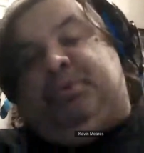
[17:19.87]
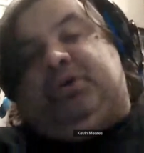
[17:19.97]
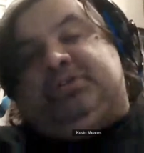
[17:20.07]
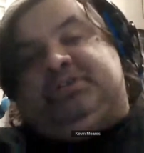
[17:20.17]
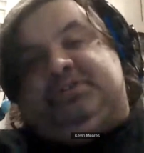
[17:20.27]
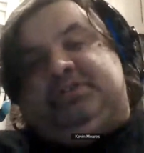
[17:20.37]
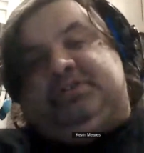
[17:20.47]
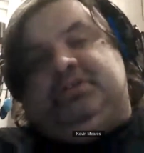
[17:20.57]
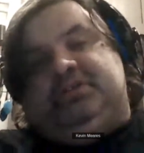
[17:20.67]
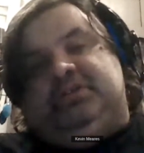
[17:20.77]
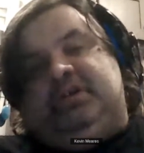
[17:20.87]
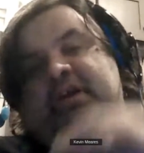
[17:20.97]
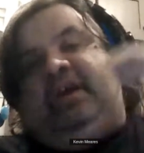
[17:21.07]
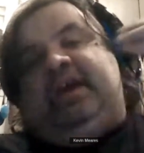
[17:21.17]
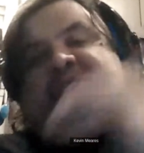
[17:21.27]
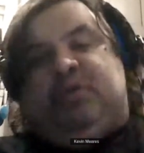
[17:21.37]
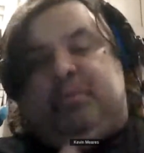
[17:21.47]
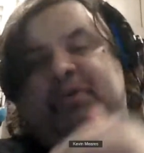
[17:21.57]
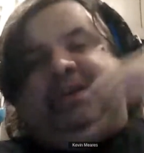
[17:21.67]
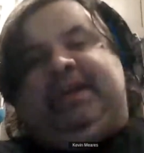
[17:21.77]
from books and
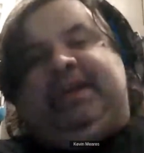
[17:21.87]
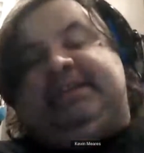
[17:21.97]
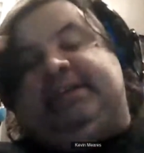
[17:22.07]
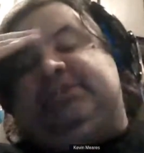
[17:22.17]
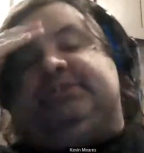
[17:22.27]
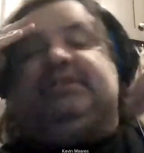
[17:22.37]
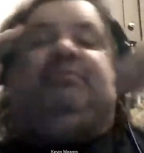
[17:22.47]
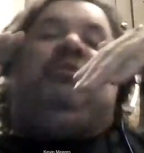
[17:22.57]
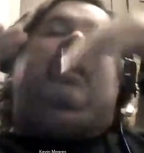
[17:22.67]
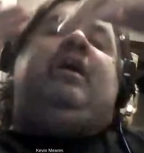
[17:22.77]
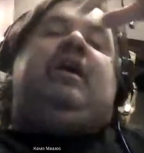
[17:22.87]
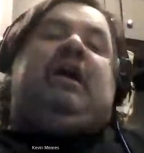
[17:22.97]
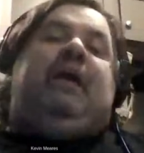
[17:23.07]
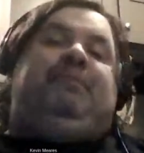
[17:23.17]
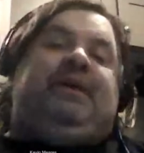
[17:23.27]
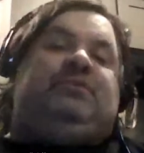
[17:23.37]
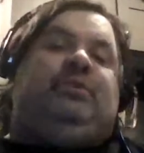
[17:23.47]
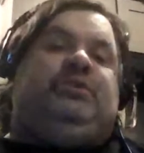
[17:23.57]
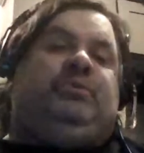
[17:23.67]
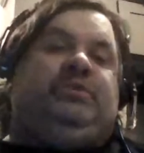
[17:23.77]
formal incantations and
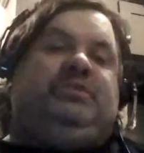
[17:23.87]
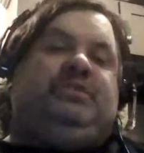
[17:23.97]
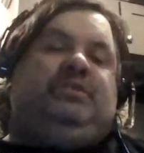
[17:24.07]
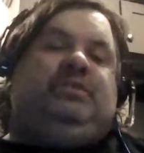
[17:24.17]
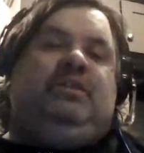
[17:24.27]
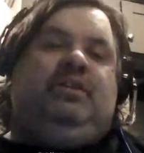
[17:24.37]
complex rituals.